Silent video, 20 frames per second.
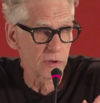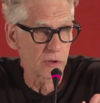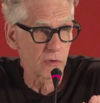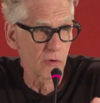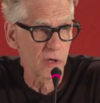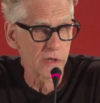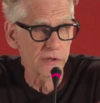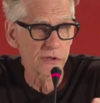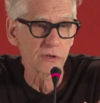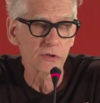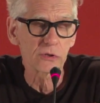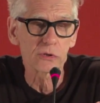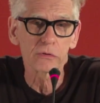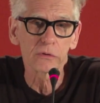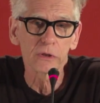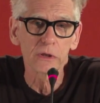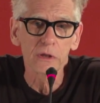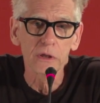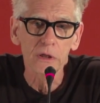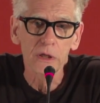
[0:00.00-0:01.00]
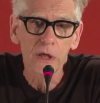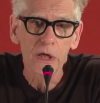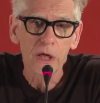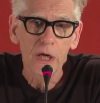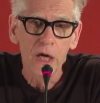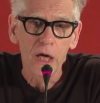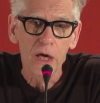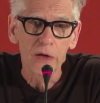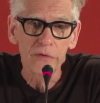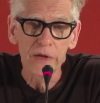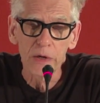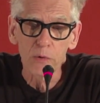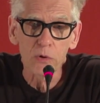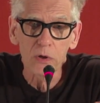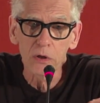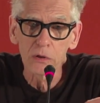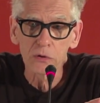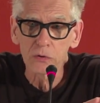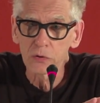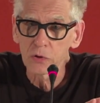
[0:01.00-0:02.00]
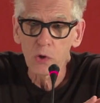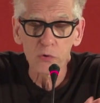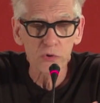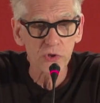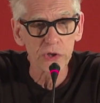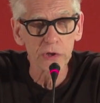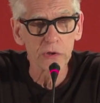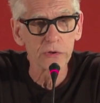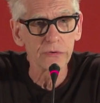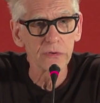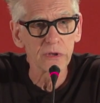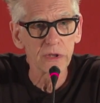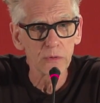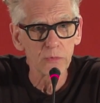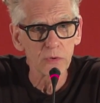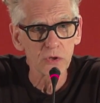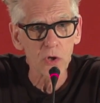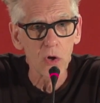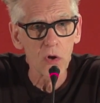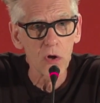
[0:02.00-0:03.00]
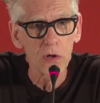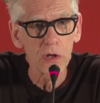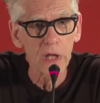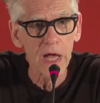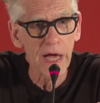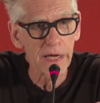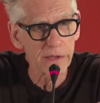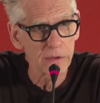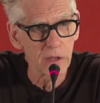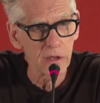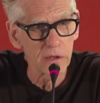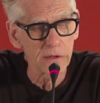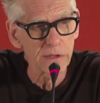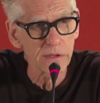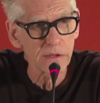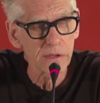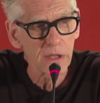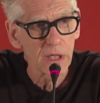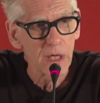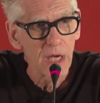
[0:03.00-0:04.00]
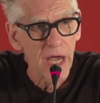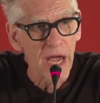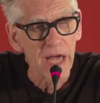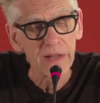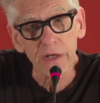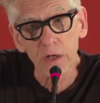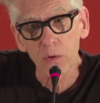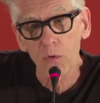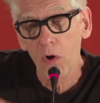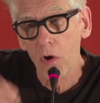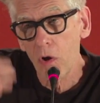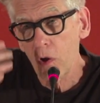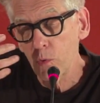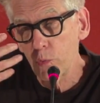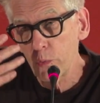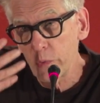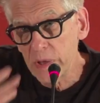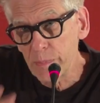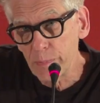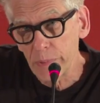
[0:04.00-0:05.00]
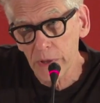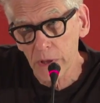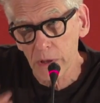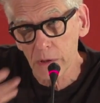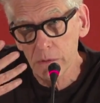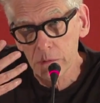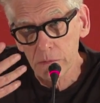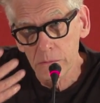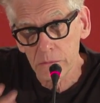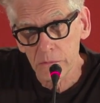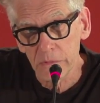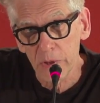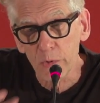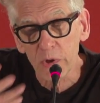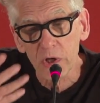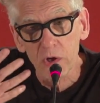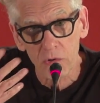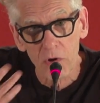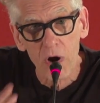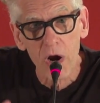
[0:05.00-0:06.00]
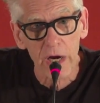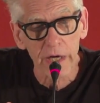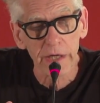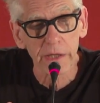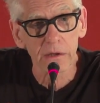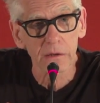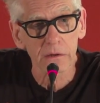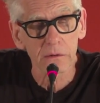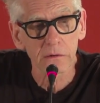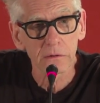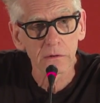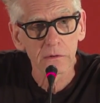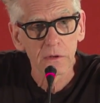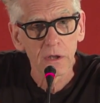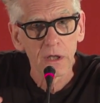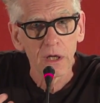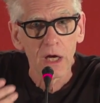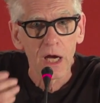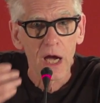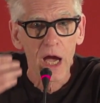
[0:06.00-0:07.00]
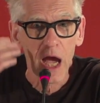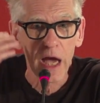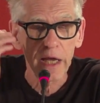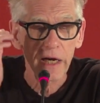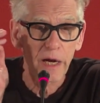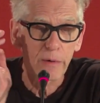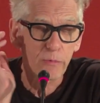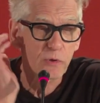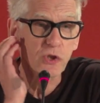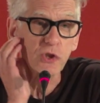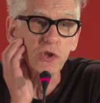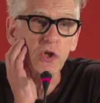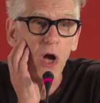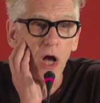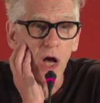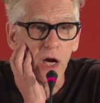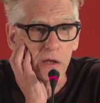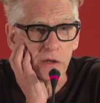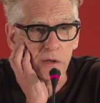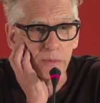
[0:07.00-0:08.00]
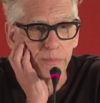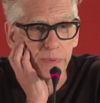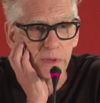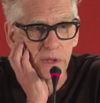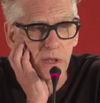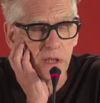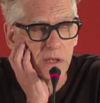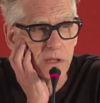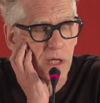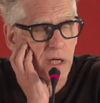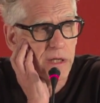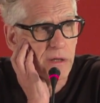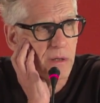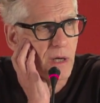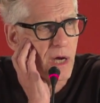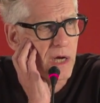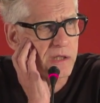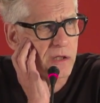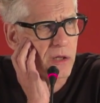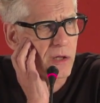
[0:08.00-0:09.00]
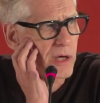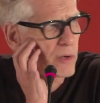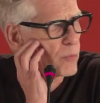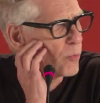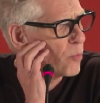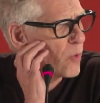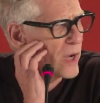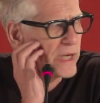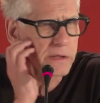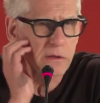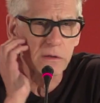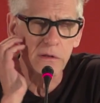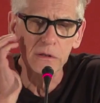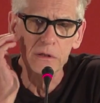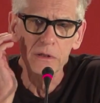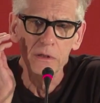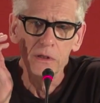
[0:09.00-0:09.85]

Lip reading: across the street. They were no children, it was all adults, and they were all weeping. They were crying. And I was shocked because I thought, what